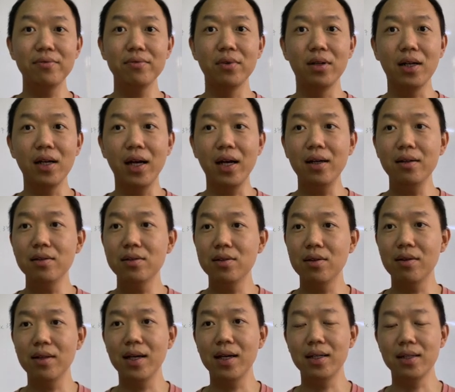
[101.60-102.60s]
okay so
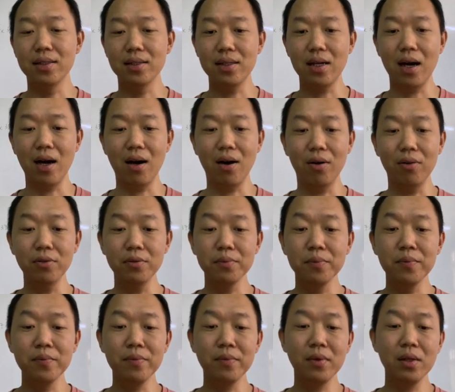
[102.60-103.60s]
that is how
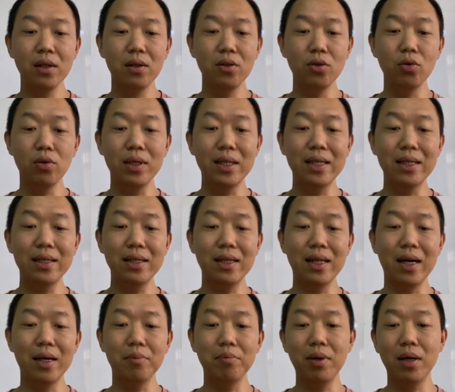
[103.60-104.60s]
looking
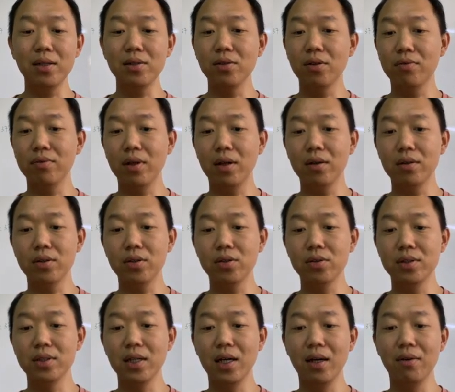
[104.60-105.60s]
like parts of flower Q
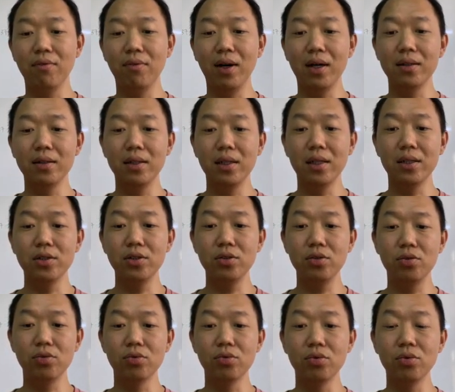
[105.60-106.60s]
is an advantage
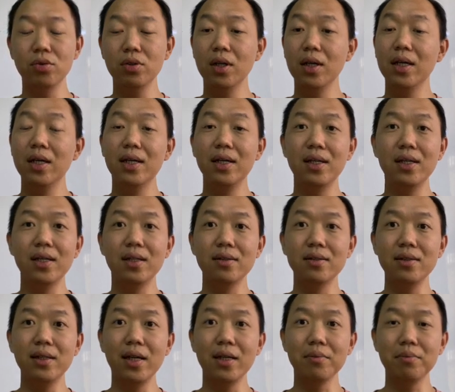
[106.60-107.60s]
to
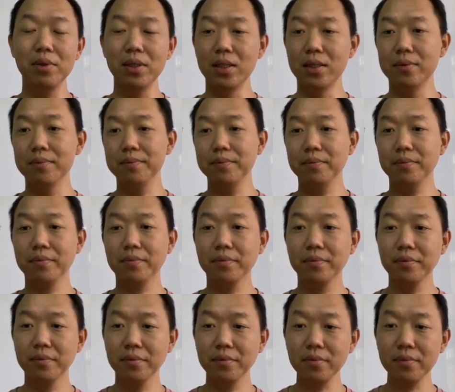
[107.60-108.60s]
insect P
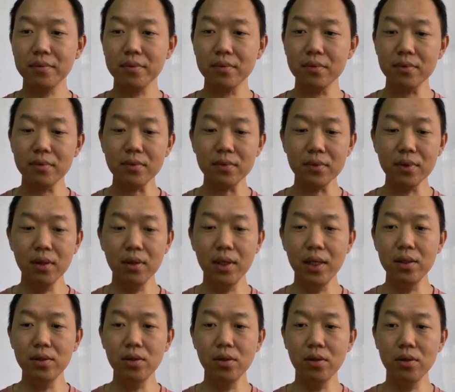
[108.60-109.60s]

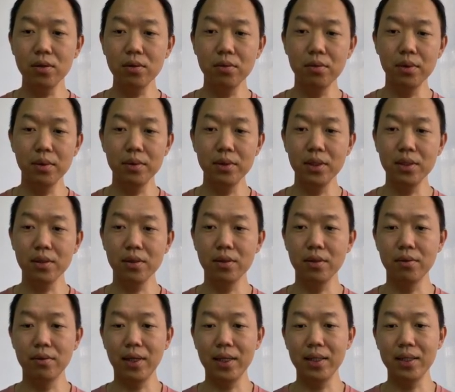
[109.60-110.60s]
Okay, so we're just going to
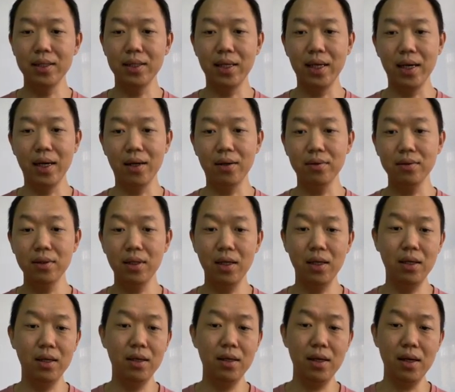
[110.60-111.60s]
write it down.
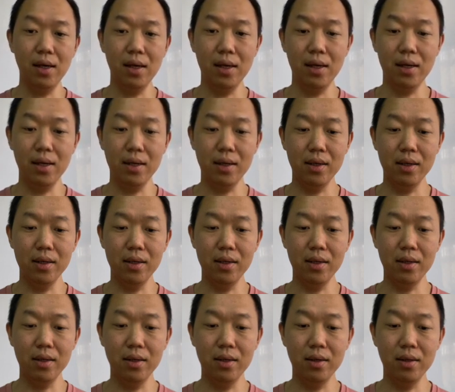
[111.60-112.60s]

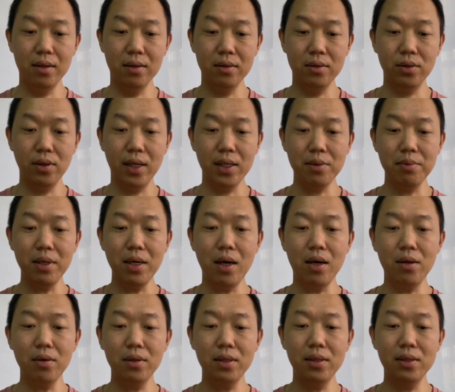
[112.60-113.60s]
Uh, so explain
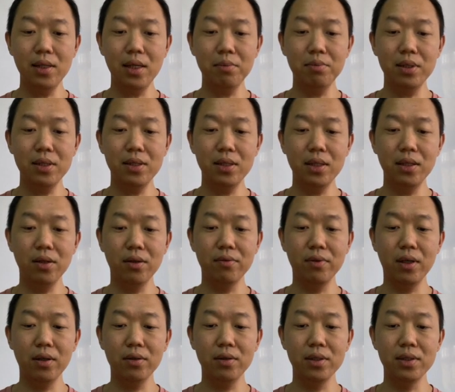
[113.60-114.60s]
how insect case city of
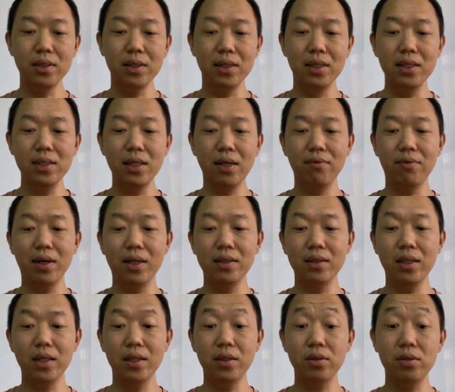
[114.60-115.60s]
flower Q is a
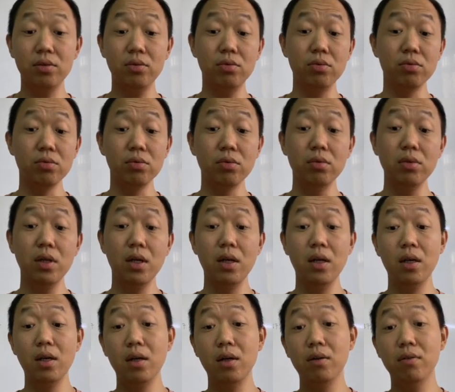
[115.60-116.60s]
disadvantage to
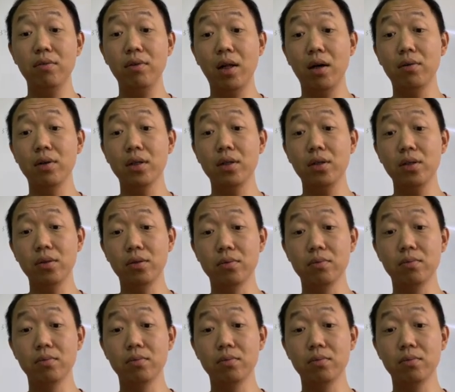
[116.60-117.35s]
flower Q.